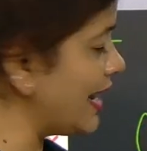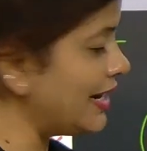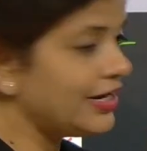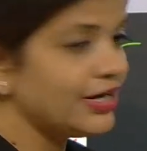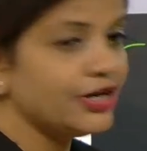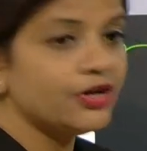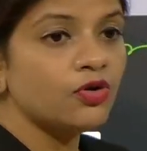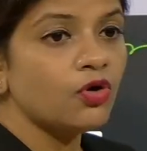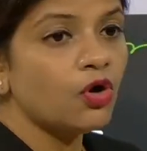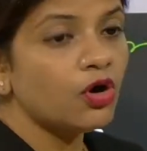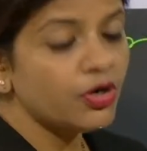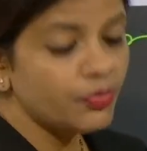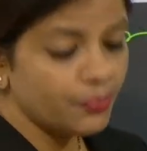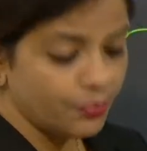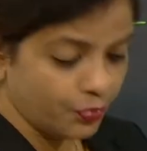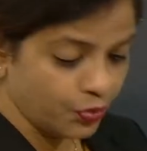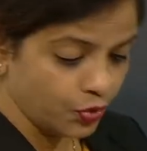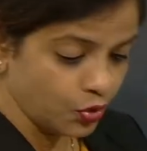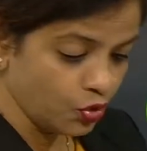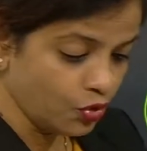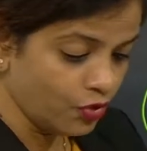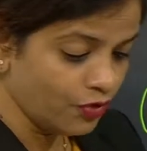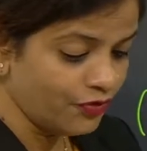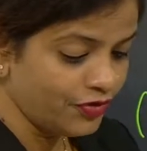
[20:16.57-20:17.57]
did not
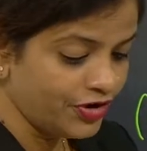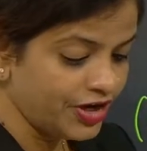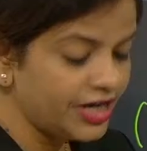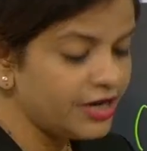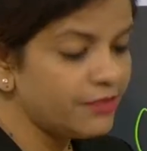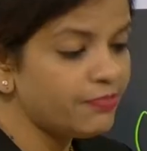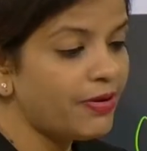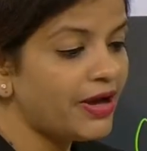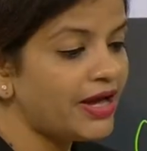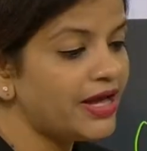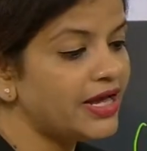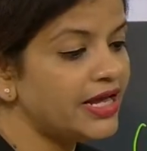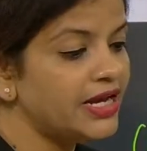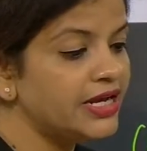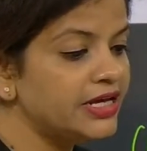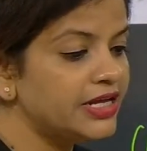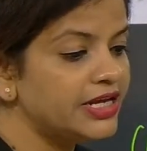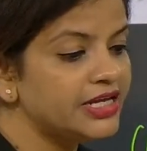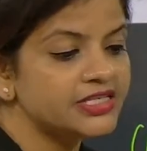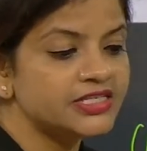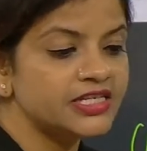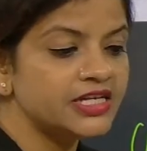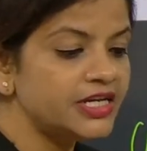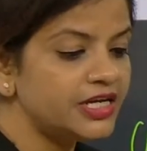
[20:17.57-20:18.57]
proved it by
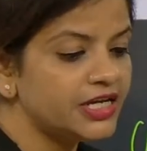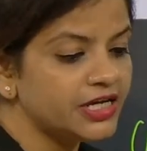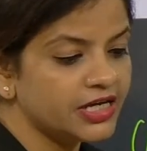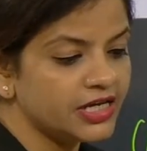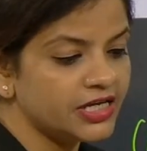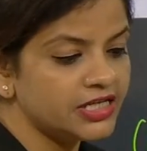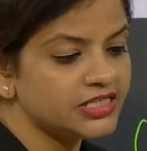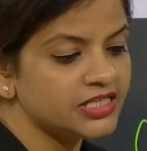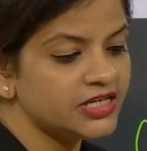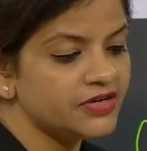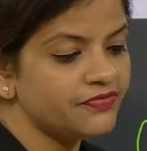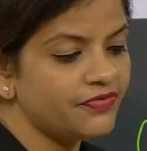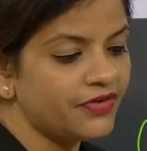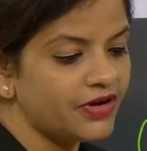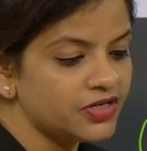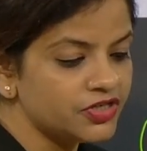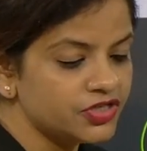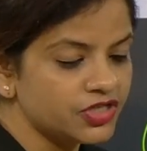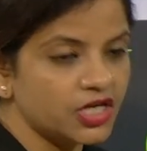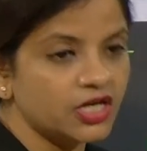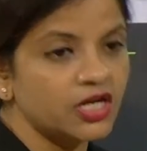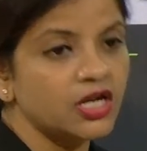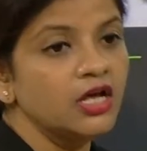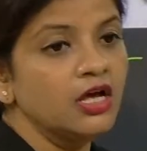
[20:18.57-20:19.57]
increasing decreasing
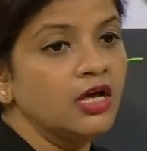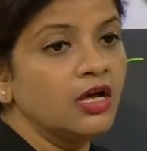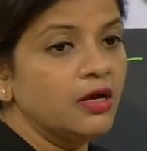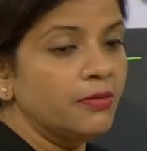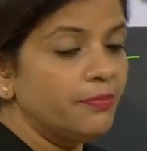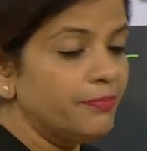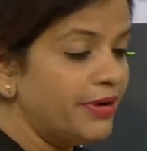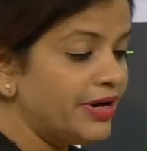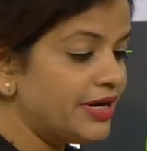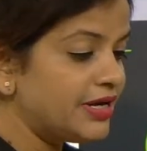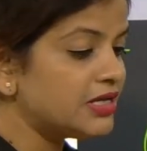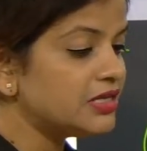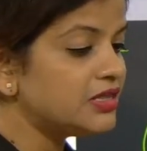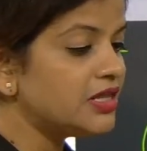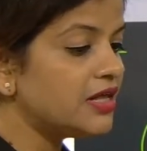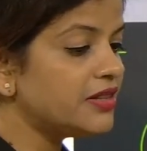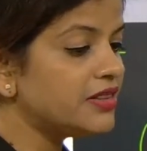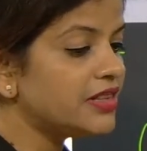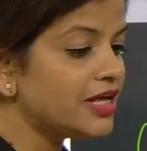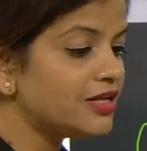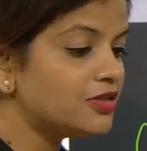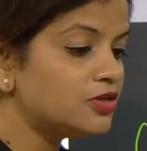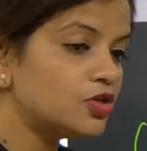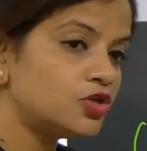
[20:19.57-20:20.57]
function. Better than
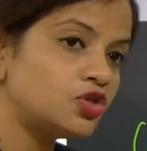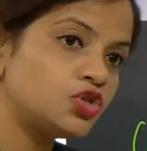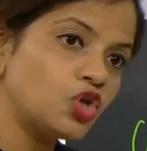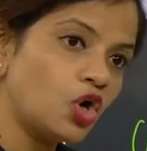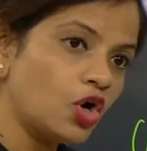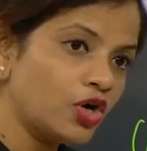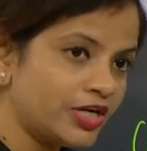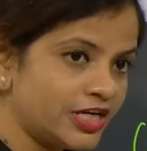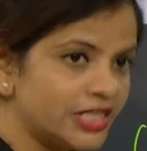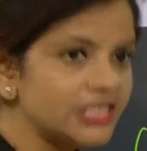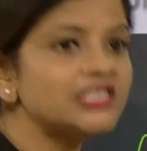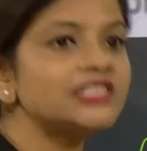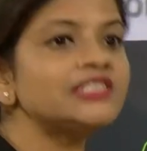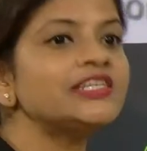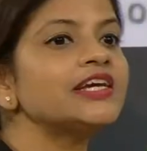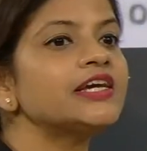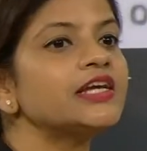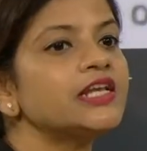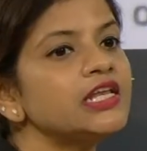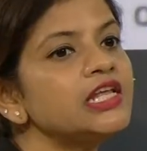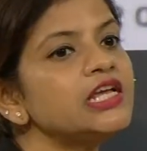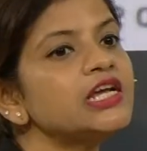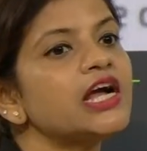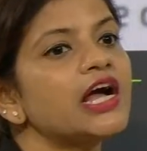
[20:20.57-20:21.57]
that, the shortest
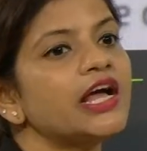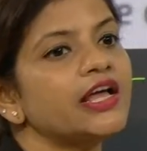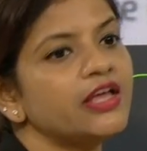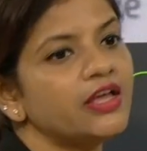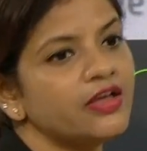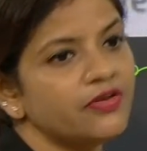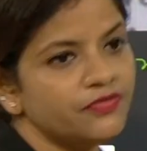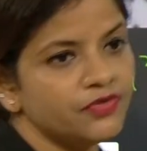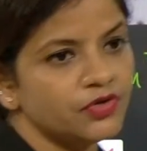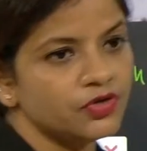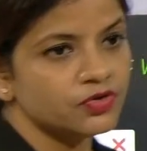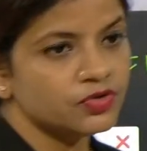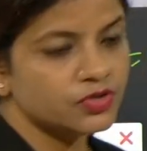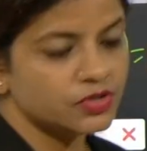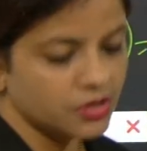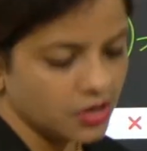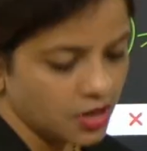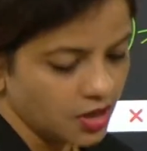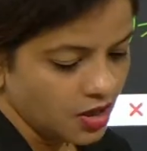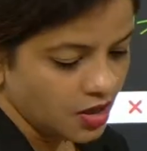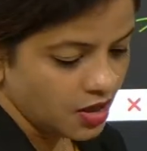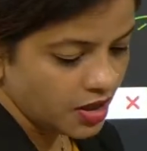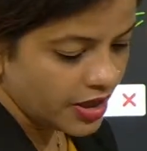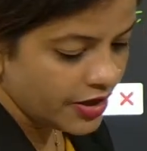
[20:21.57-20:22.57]
technique I have used.
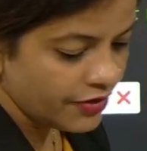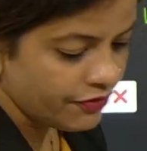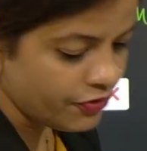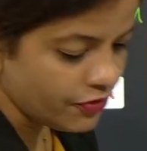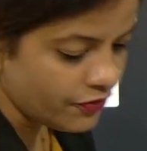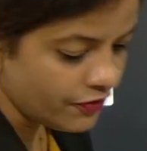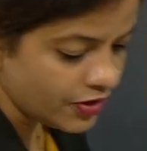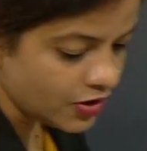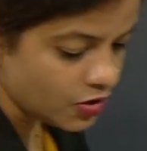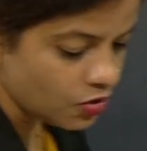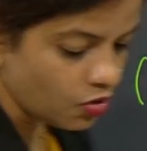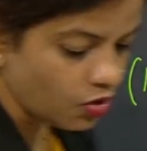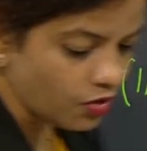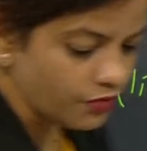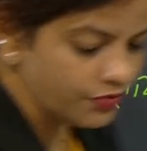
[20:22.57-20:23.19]
If you will go